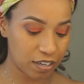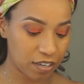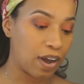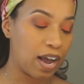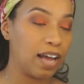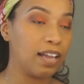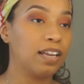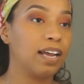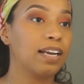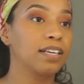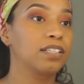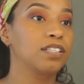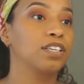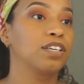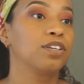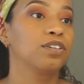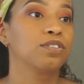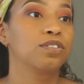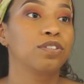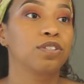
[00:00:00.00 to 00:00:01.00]
I like to
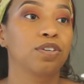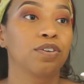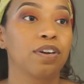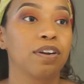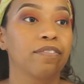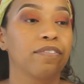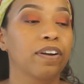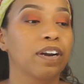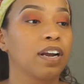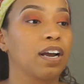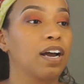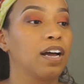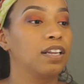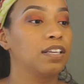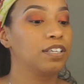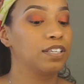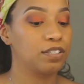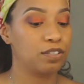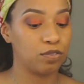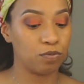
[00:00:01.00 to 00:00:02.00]
use two different
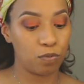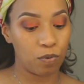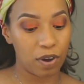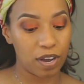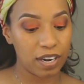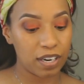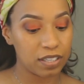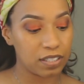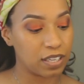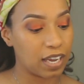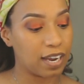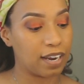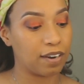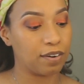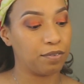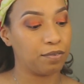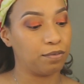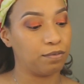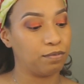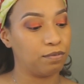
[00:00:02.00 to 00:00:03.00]
colors. One is like
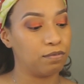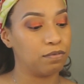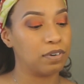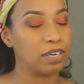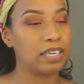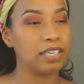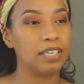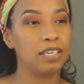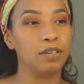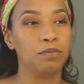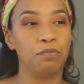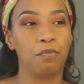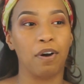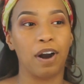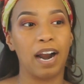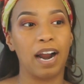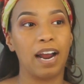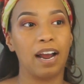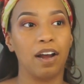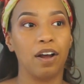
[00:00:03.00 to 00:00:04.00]
a really
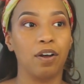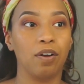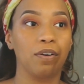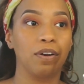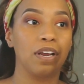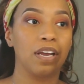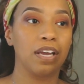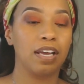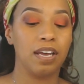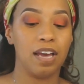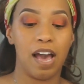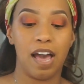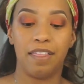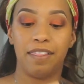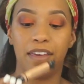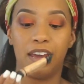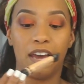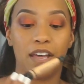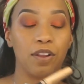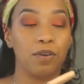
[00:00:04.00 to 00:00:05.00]
brown
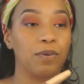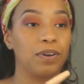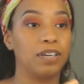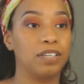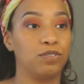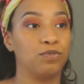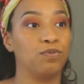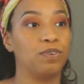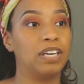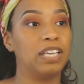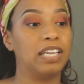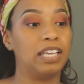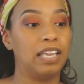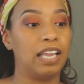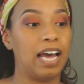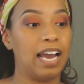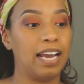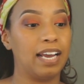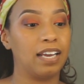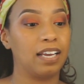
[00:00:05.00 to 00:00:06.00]
and the other one is really
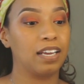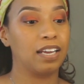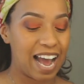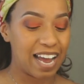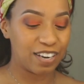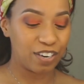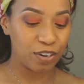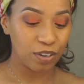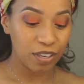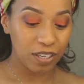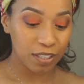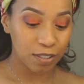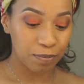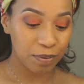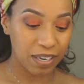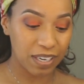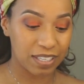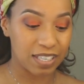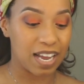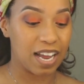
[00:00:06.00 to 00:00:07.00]
light. I do this
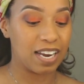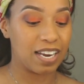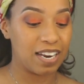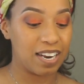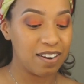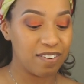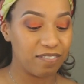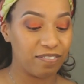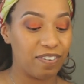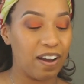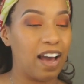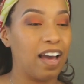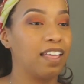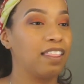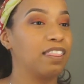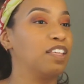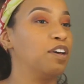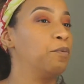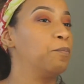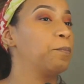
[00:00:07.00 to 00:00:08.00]
because I didn't
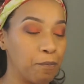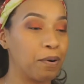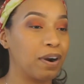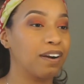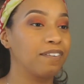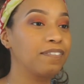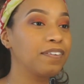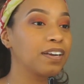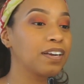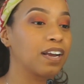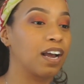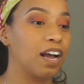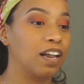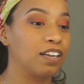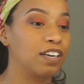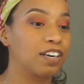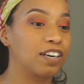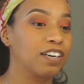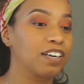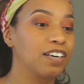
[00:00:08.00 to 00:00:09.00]
find the perfect
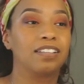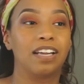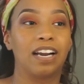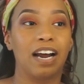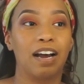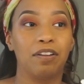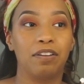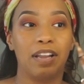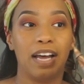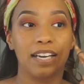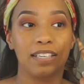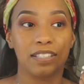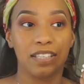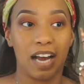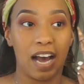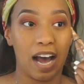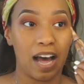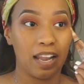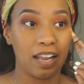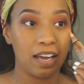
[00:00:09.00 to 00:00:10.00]
color that I like to
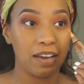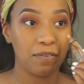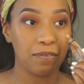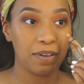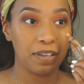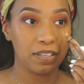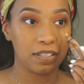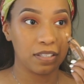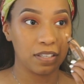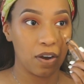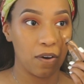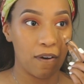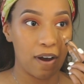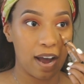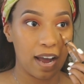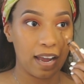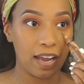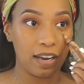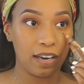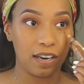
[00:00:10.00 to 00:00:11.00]
highlight with, so
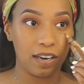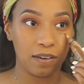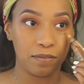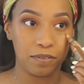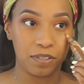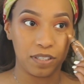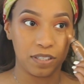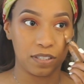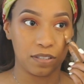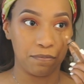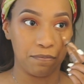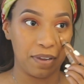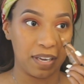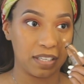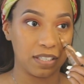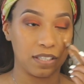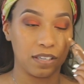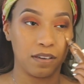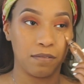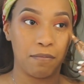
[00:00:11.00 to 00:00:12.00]
I end up just
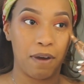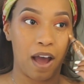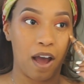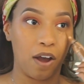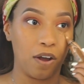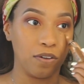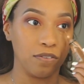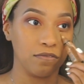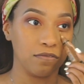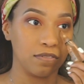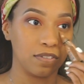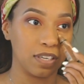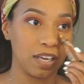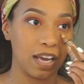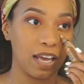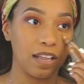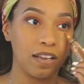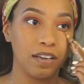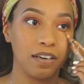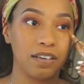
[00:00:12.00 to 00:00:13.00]
mixing my own
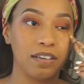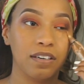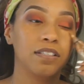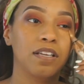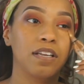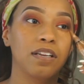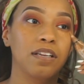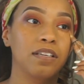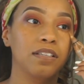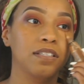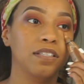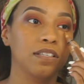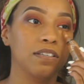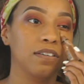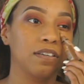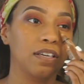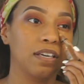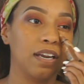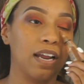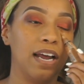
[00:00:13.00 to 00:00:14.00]
together. So this
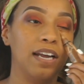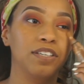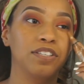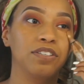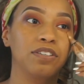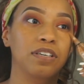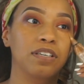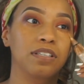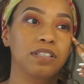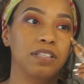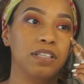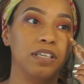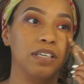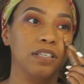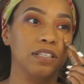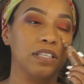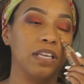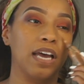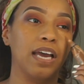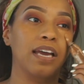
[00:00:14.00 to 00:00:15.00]
one, as you can see,
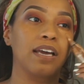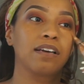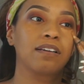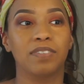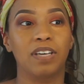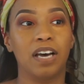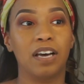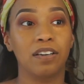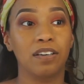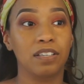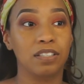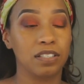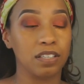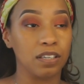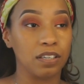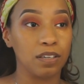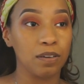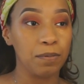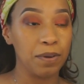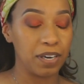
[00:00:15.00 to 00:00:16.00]
is like, it's
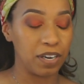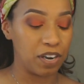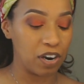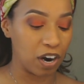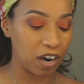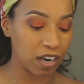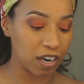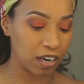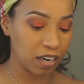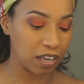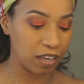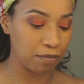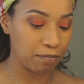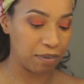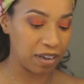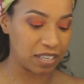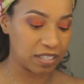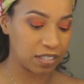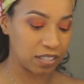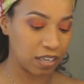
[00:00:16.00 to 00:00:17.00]
a little bit darker than
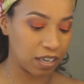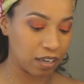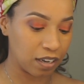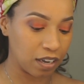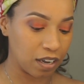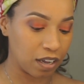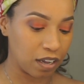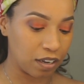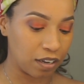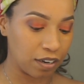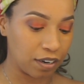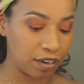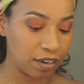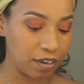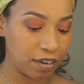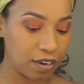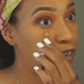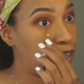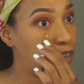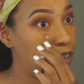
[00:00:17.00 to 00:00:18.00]
my skin color.
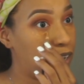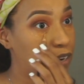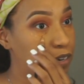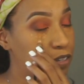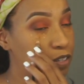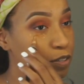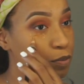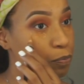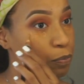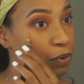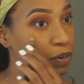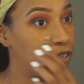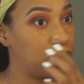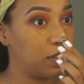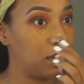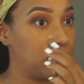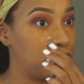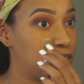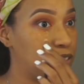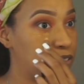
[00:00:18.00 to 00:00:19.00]
And I just
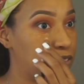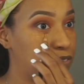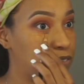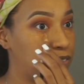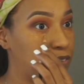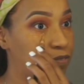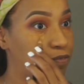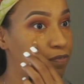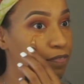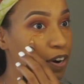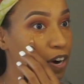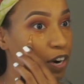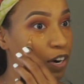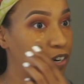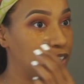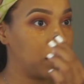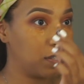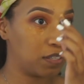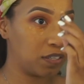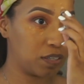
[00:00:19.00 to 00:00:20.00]
put this
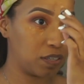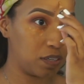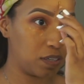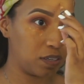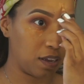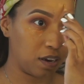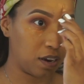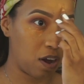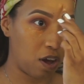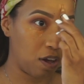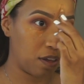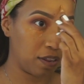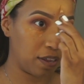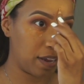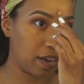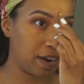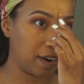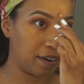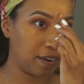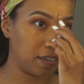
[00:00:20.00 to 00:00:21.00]
first in all
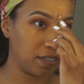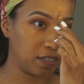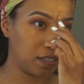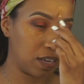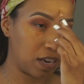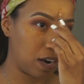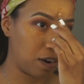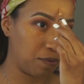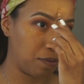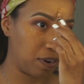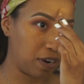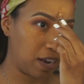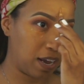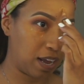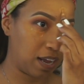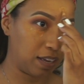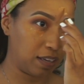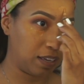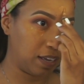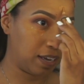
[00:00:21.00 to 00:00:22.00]
the areas that I wanna
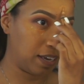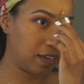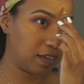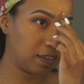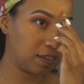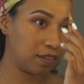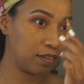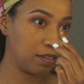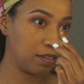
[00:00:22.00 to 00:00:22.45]
highlight.